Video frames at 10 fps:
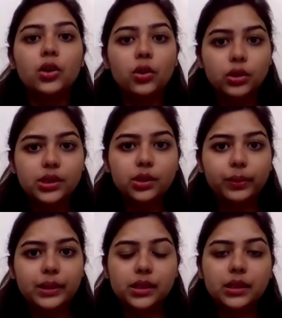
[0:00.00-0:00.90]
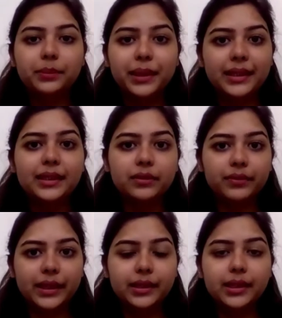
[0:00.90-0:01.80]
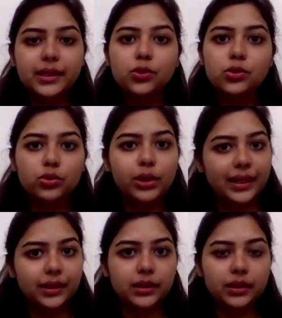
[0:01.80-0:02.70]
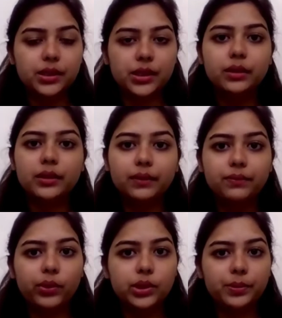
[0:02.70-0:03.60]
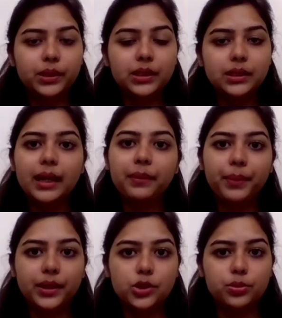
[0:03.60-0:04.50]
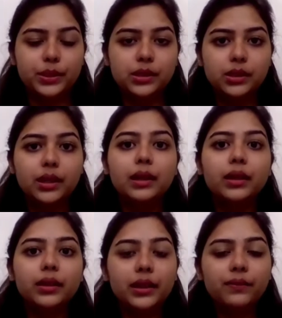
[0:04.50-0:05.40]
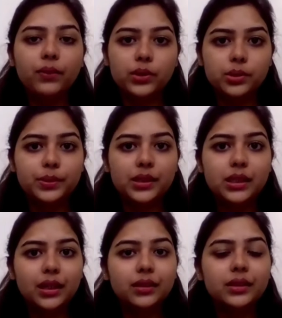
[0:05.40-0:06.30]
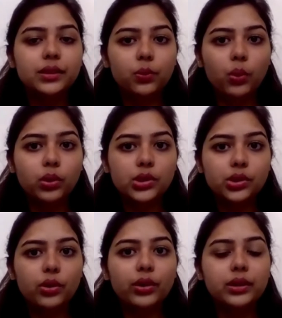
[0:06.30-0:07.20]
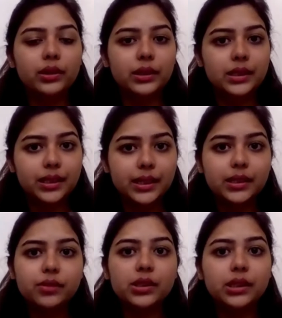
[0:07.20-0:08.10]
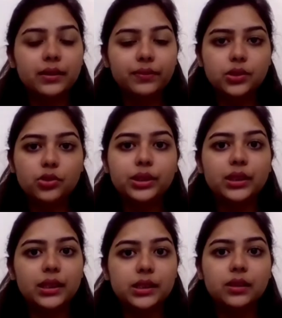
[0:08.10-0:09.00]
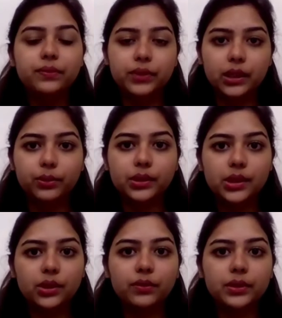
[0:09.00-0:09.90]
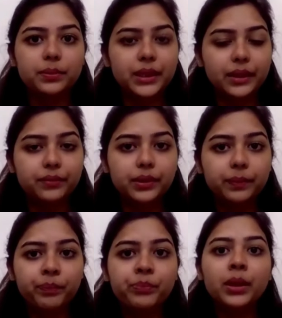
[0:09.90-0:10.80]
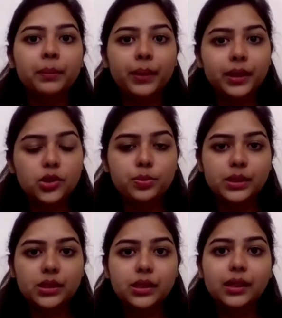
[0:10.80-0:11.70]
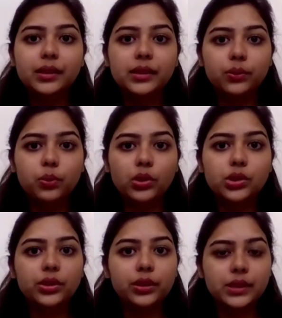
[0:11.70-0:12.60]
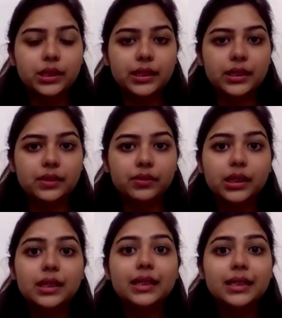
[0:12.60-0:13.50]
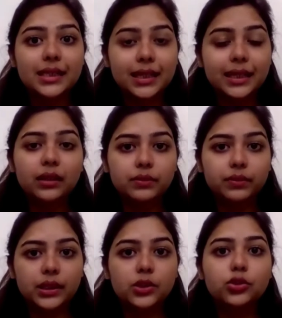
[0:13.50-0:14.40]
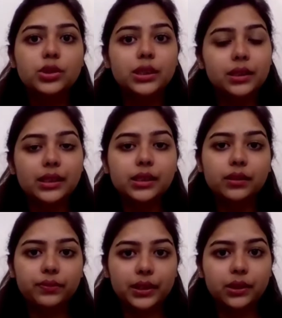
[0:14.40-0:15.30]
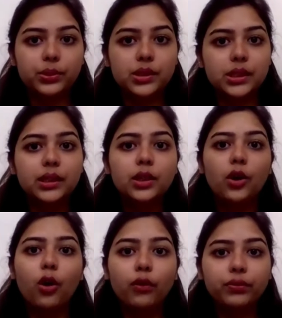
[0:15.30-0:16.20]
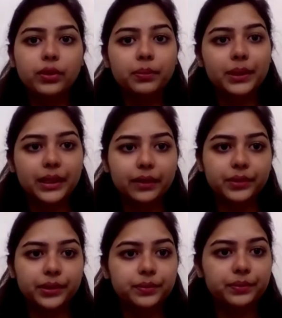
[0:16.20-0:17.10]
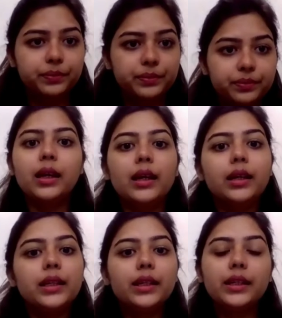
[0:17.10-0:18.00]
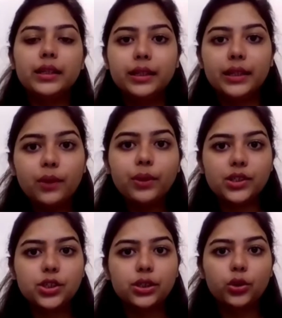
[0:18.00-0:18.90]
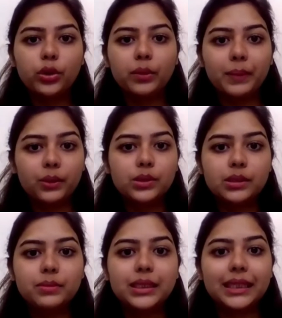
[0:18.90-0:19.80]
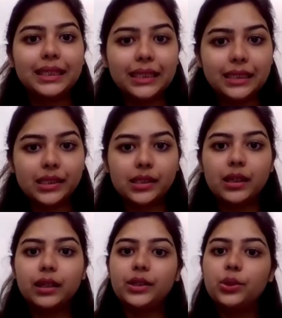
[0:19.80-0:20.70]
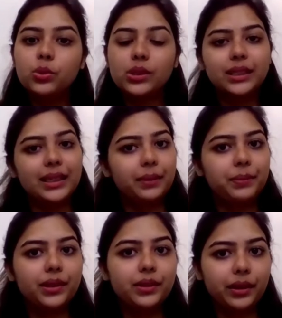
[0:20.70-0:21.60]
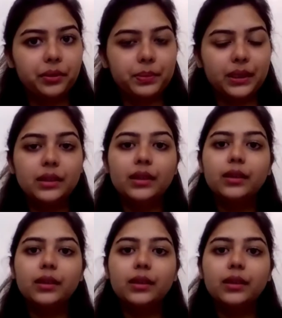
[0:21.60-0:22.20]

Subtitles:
Consequences are mainly divided into two categories: reinforcement and punishment. Reinforcements are the rewards or incentives given to increase the frequency of the behavior. Punishments are the rewards or incentives taken away to decrease the frequency of a behavior. Now, I shall talk about some techniques used in ABA therapy.